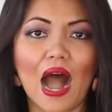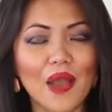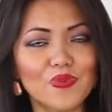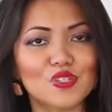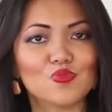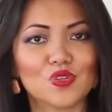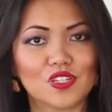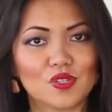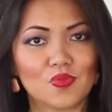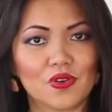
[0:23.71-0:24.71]
I was more
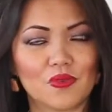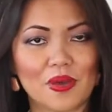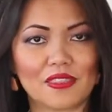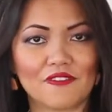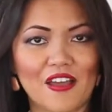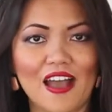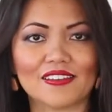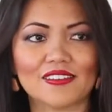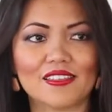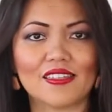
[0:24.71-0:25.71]
disappointed about the
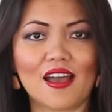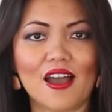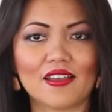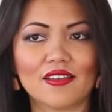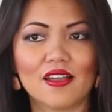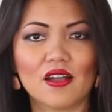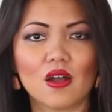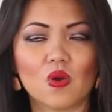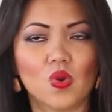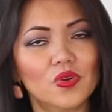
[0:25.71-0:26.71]
fact that
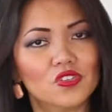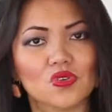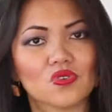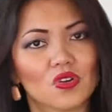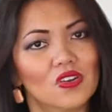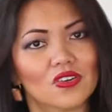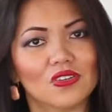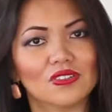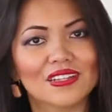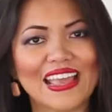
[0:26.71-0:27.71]
we were so
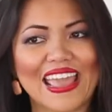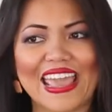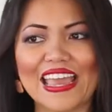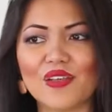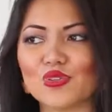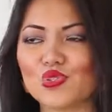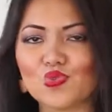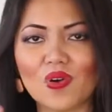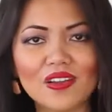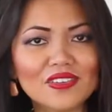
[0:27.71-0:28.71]
critical. And it was
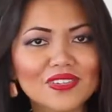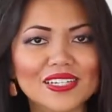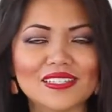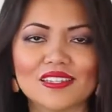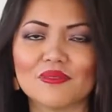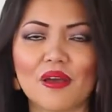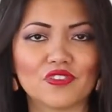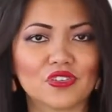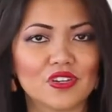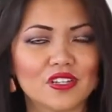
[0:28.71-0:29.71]
one criticism
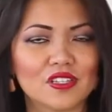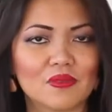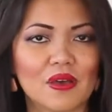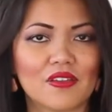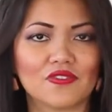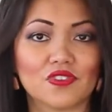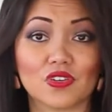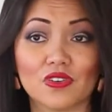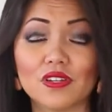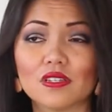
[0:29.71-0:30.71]
after criticism after
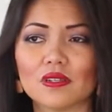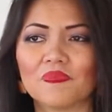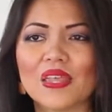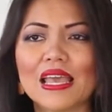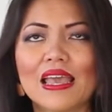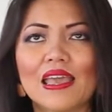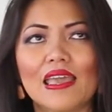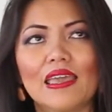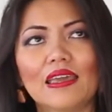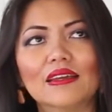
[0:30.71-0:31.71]
criticism.
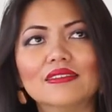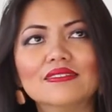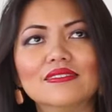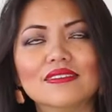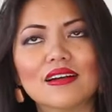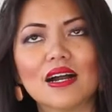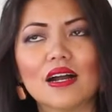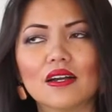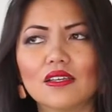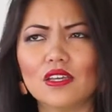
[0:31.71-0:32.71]
And,
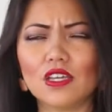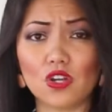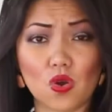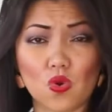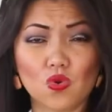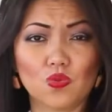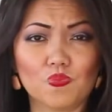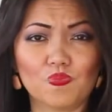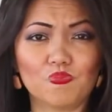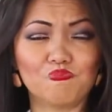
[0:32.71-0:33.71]
you know,
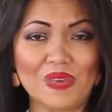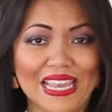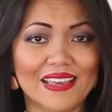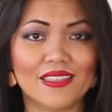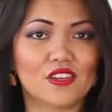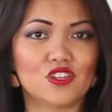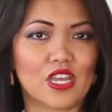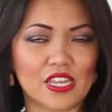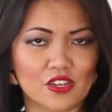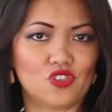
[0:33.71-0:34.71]
being in the
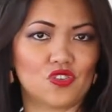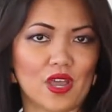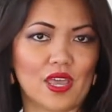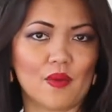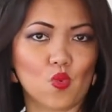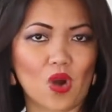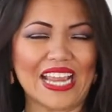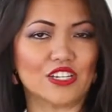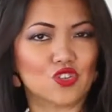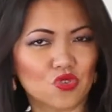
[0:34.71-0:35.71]
industry I am, where
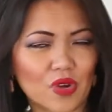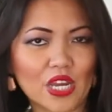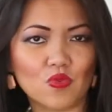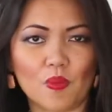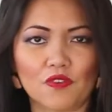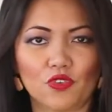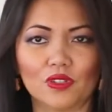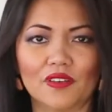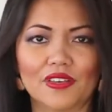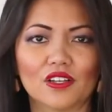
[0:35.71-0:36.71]
I train women for
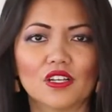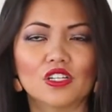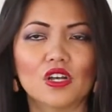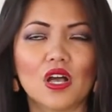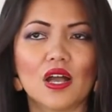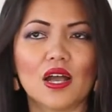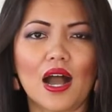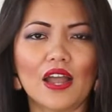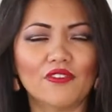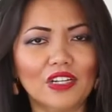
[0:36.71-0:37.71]
a living,
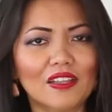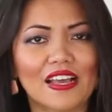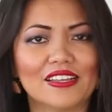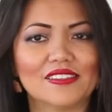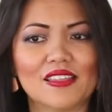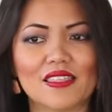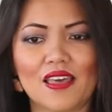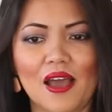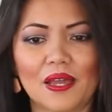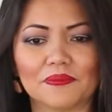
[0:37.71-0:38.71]
I realize
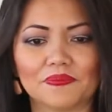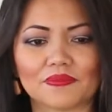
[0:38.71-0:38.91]
that